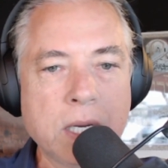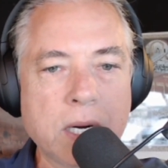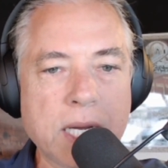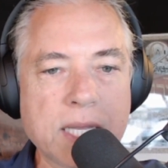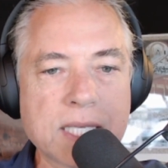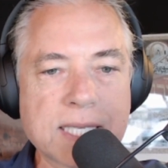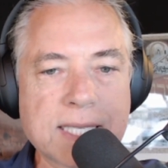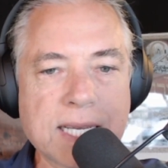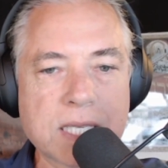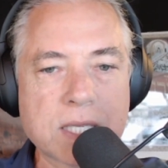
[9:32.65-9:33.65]
Right, there's a
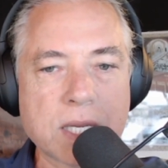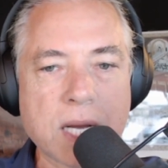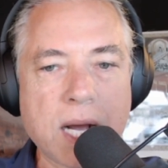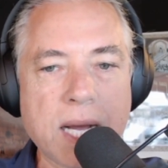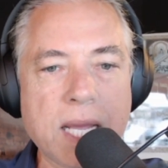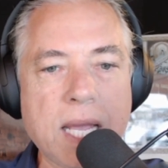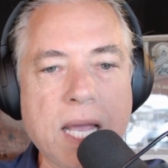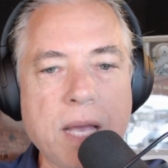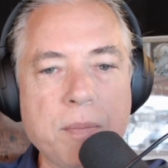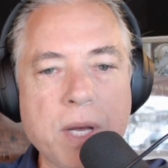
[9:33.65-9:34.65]
sense that I
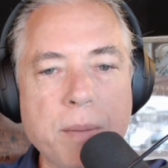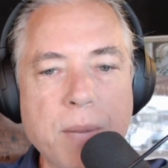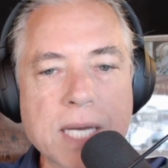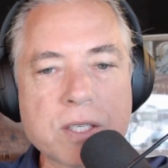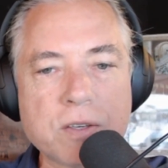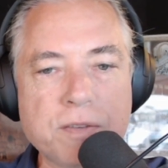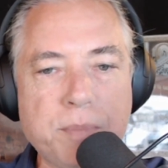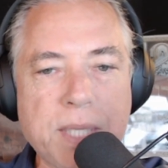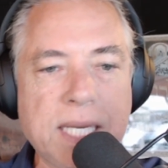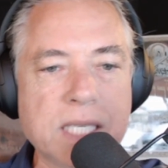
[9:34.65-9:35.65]
am a master of
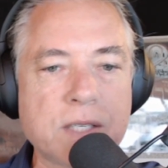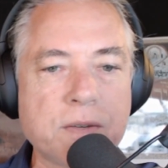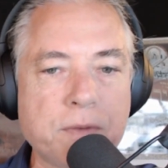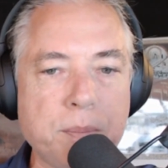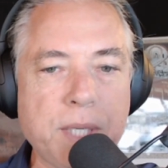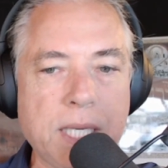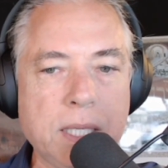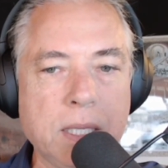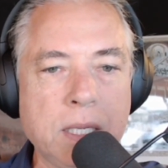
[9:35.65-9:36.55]
meanings for me.